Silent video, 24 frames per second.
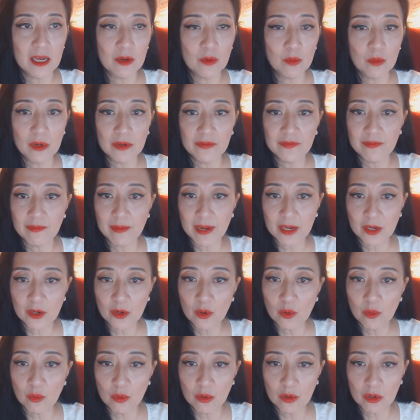with my
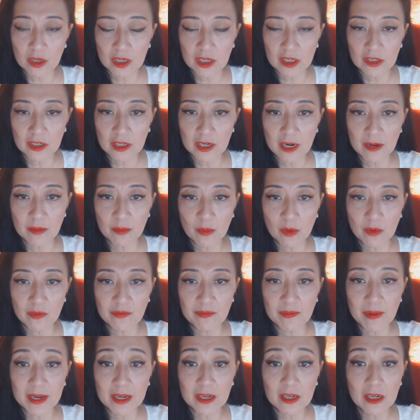coworker and with
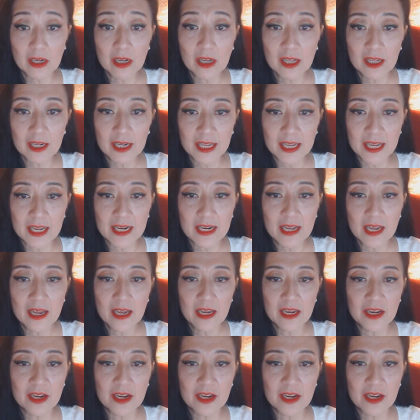my colleague?